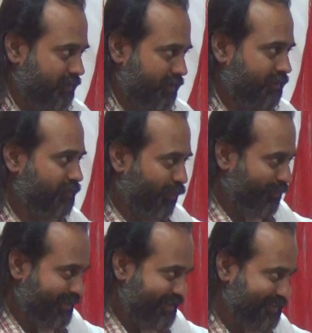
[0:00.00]
in
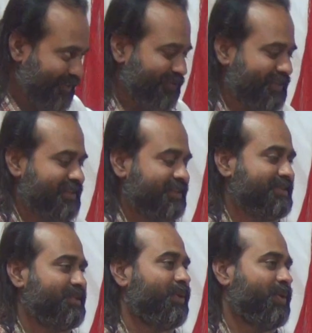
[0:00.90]
both these
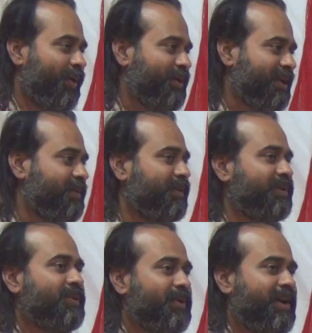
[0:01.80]
situations you are not able
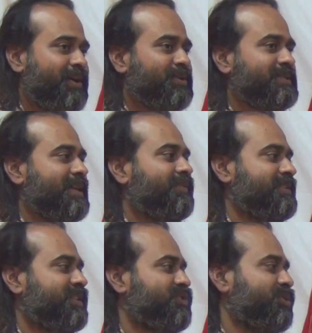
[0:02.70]
to look at yourself
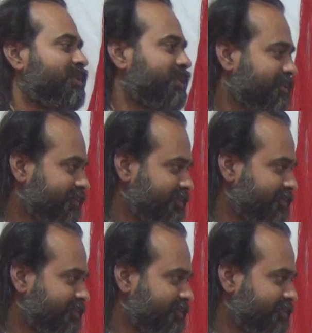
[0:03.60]
as a joke